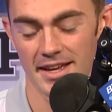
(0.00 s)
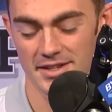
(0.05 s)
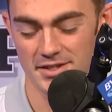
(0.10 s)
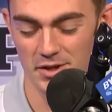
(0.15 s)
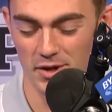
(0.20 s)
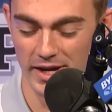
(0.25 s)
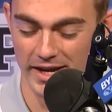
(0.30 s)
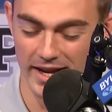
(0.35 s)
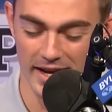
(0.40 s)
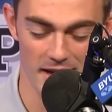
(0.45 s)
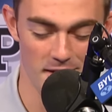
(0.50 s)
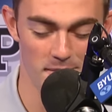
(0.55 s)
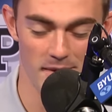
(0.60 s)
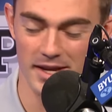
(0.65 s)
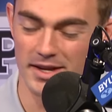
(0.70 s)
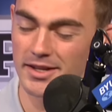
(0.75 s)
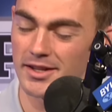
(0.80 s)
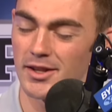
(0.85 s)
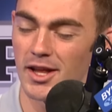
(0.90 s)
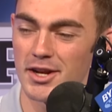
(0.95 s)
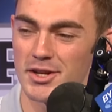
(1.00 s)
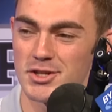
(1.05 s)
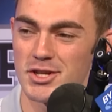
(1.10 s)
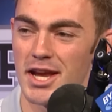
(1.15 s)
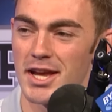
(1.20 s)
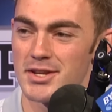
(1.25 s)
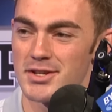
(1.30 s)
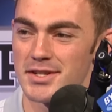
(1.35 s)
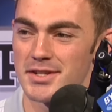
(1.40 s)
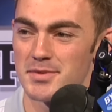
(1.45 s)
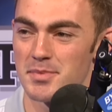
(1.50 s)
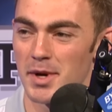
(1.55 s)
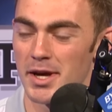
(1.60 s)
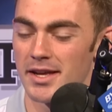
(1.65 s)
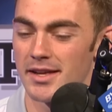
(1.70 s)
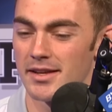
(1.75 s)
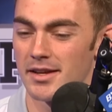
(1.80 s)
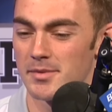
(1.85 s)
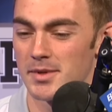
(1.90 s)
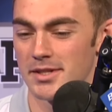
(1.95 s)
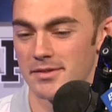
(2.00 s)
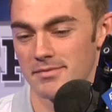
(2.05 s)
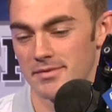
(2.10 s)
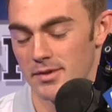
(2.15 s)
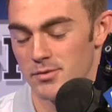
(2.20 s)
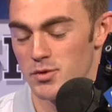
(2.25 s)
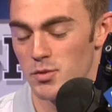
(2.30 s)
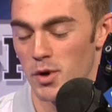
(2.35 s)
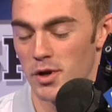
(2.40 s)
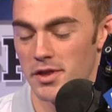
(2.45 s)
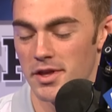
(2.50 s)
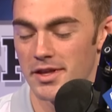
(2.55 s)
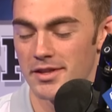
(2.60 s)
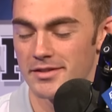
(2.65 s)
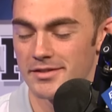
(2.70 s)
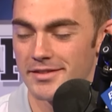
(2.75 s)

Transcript: So I kind of had to make a lot of changes, but I mean, it was worth it.